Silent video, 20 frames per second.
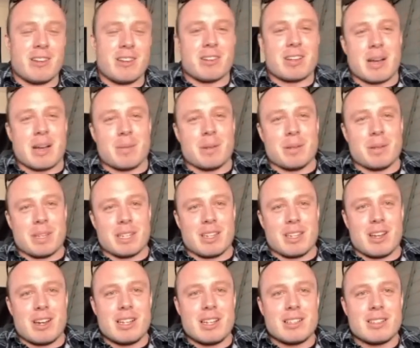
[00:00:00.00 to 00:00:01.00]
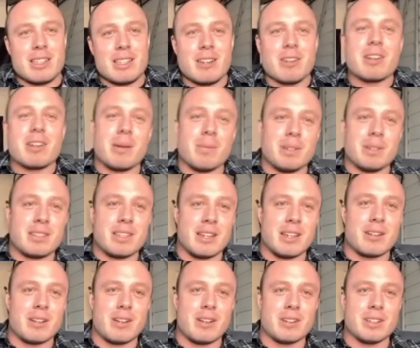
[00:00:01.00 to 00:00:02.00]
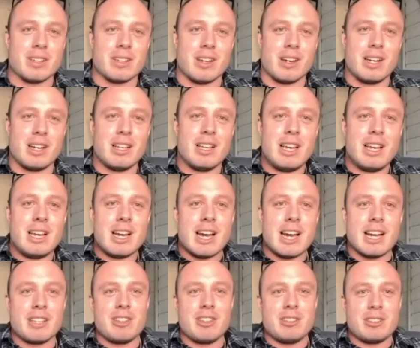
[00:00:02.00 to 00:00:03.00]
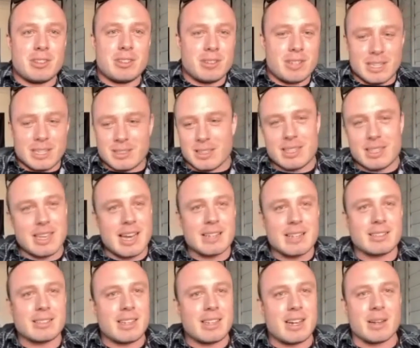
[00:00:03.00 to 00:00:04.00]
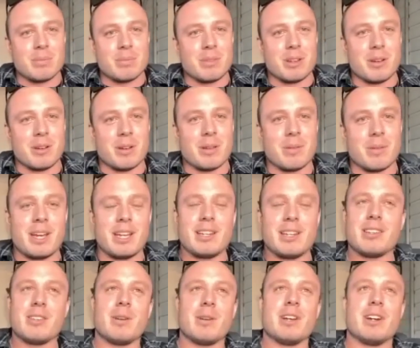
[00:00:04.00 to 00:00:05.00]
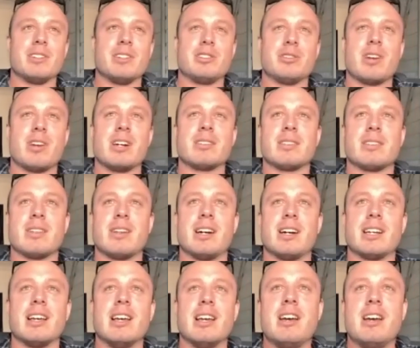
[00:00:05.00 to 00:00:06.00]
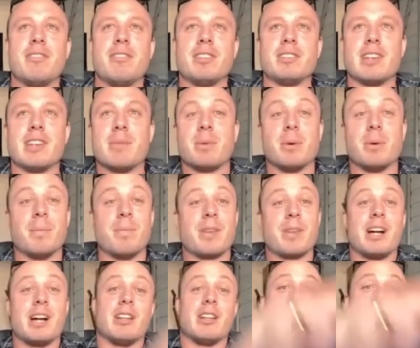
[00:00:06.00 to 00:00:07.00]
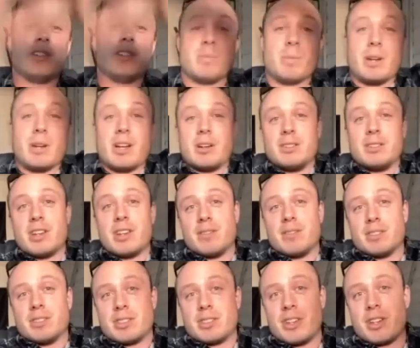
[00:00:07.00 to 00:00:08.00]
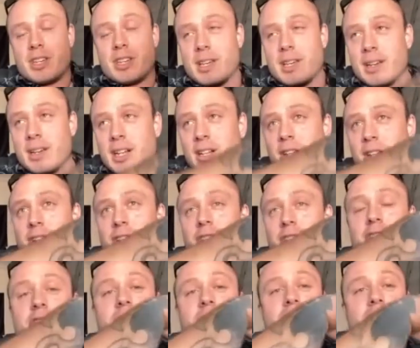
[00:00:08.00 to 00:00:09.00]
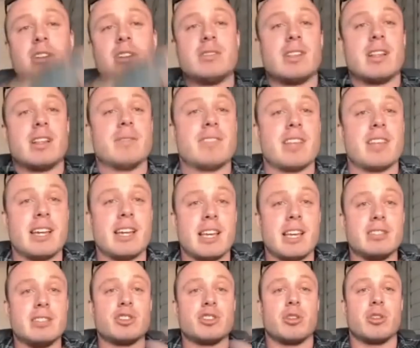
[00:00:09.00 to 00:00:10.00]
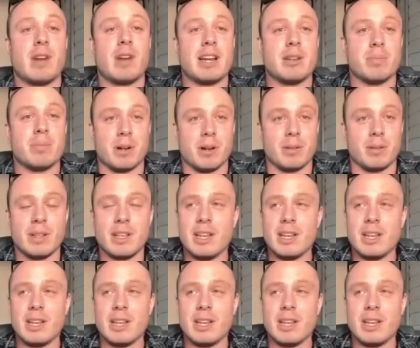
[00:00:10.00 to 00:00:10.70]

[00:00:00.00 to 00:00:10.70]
They're not coming at midnight. They're not coming at 10 o'clock at night. And you still get to gas up. You know what I mean? You've got drugs like, for example, I learned when I was over in Turkey, a lot of the Euros love taking Turinabol.